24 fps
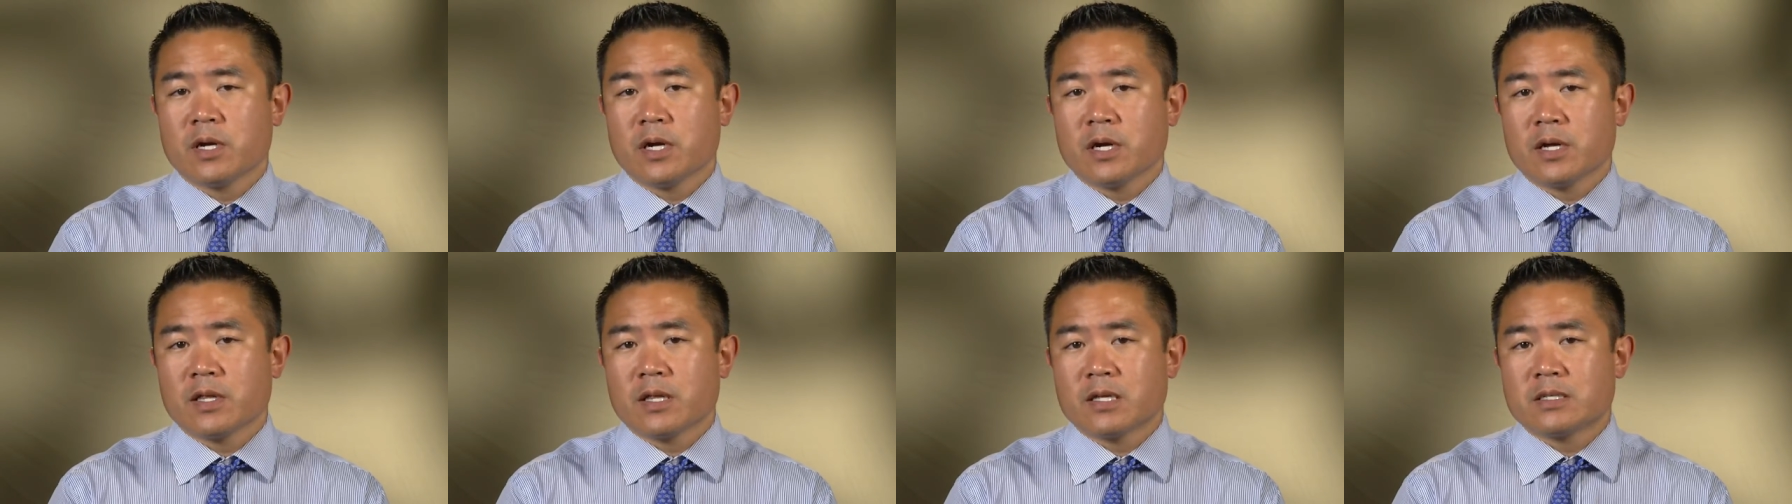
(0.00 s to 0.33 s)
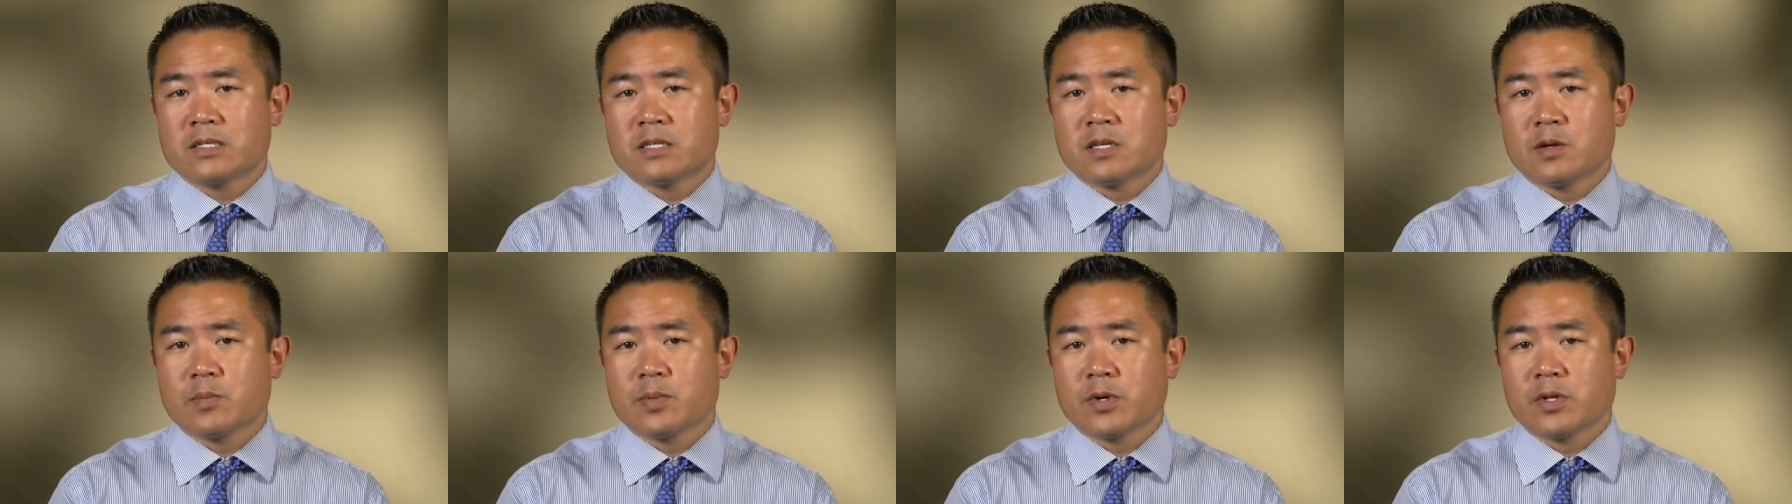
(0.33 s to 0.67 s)
uh,
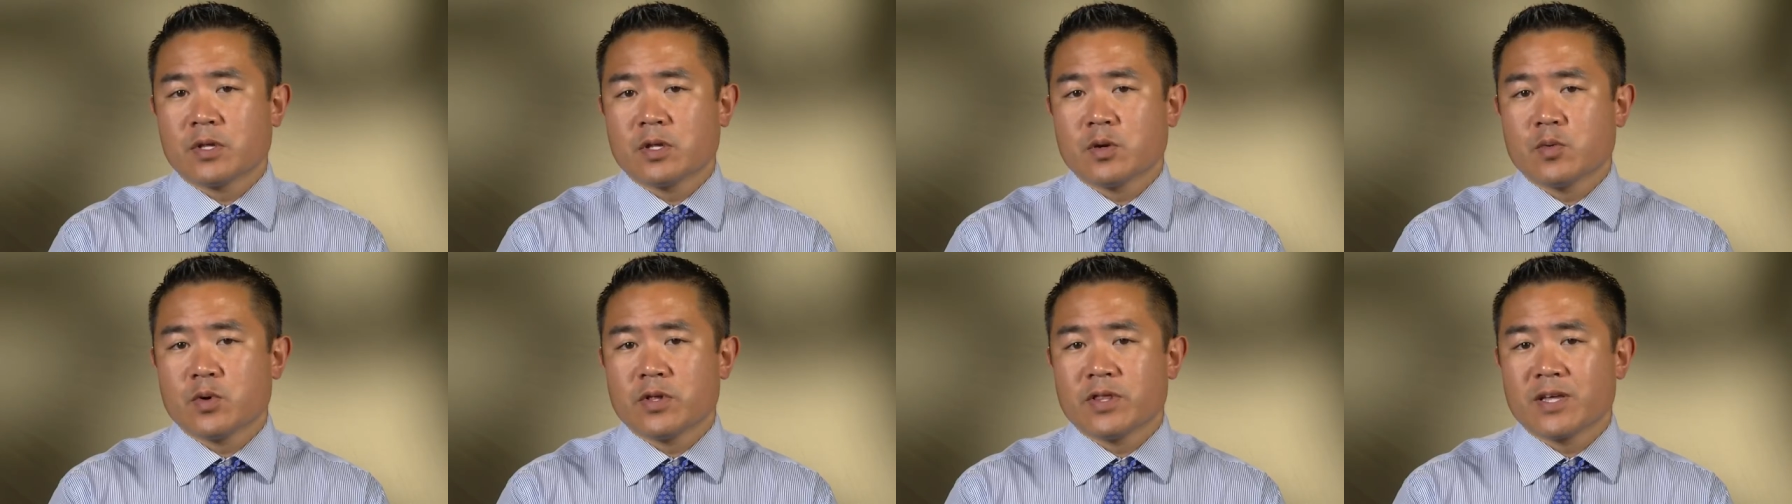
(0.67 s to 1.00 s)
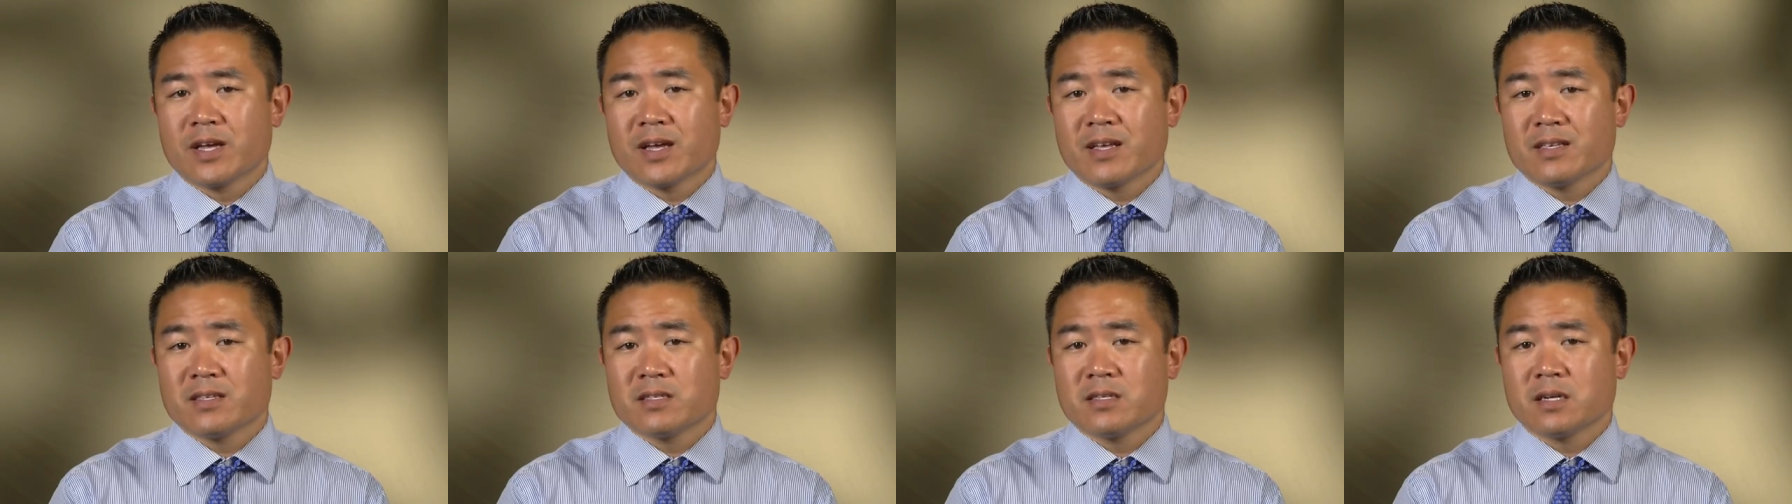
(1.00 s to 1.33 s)
that's typically when
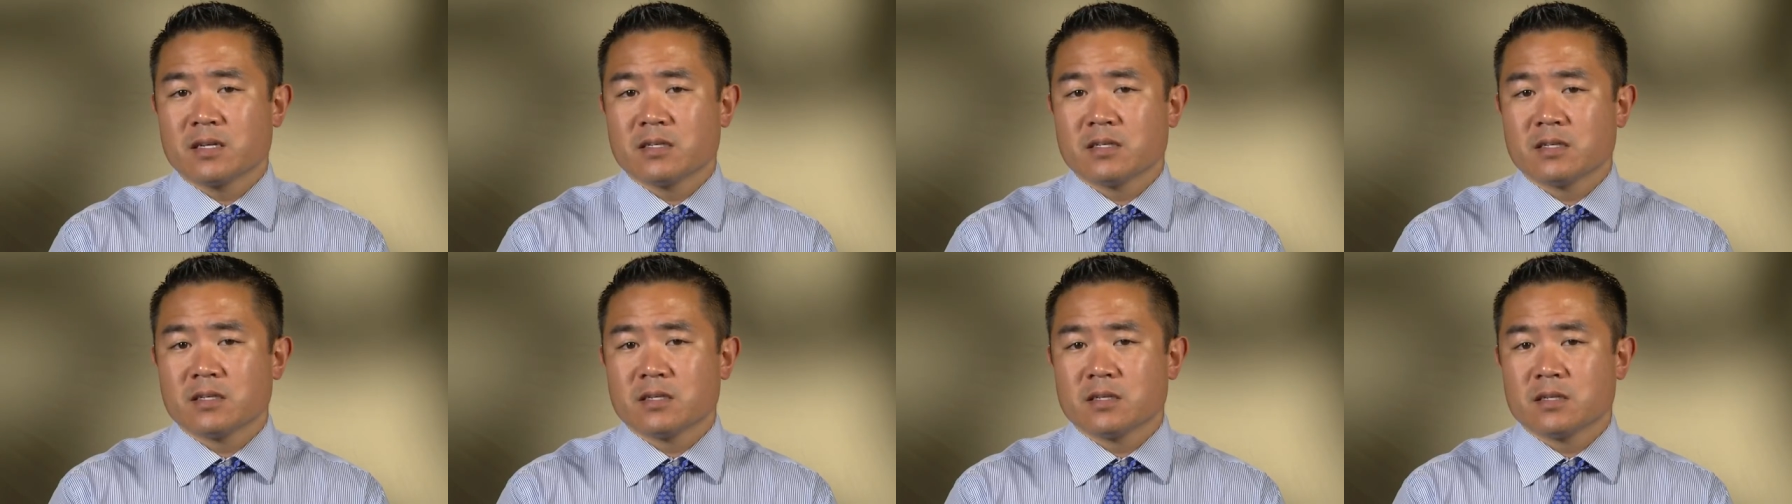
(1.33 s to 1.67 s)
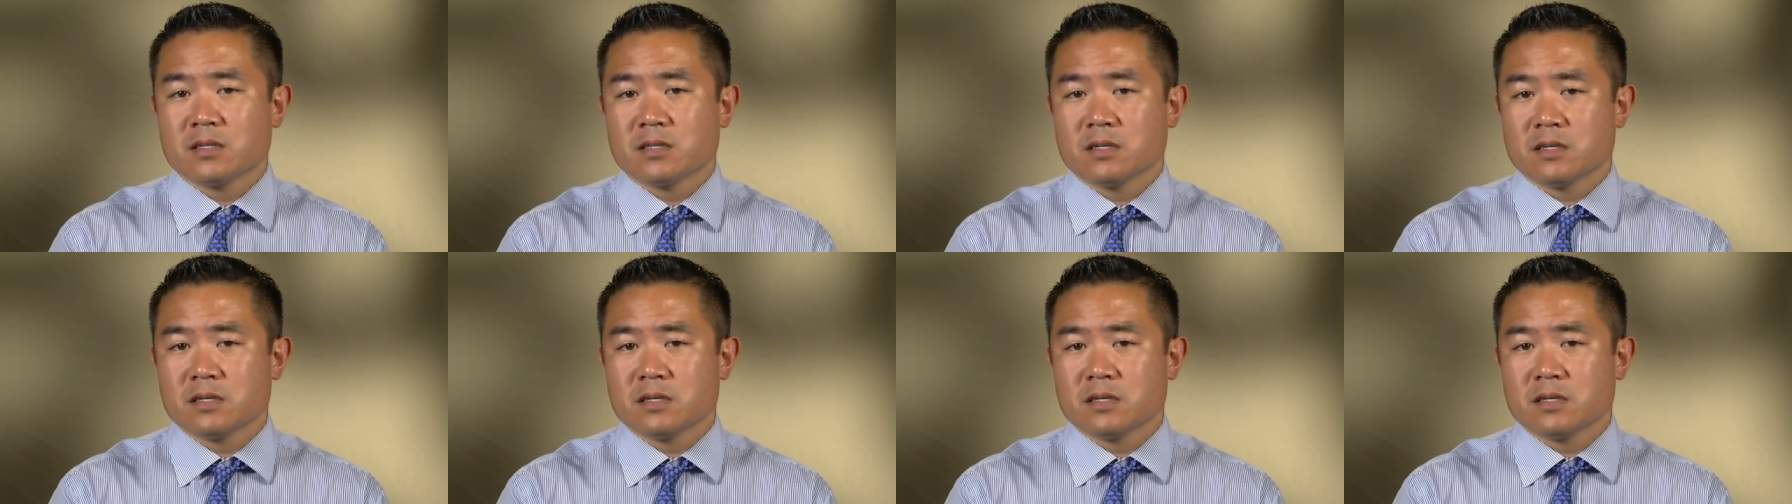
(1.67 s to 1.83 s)
they get sent to,